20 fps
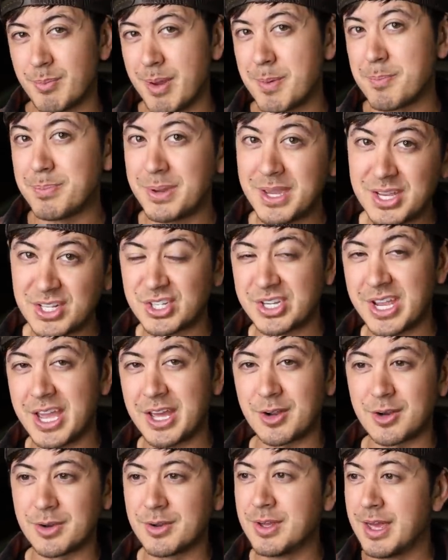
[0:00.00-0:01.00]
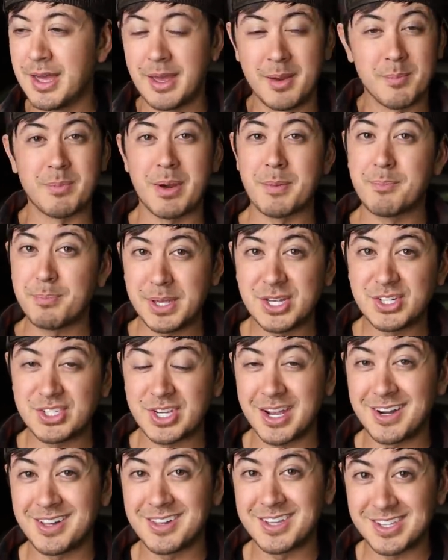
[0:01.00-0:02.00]
my B channel. My B
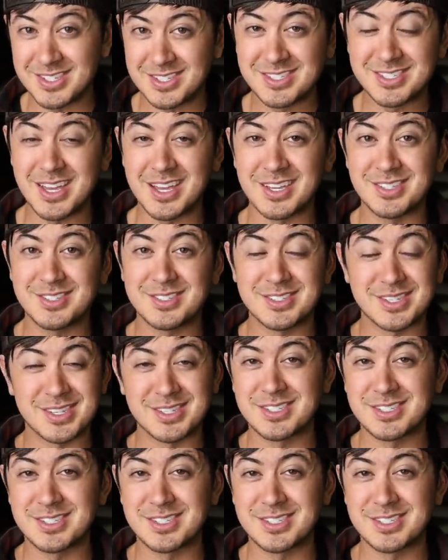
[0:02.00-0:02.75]
channel exists.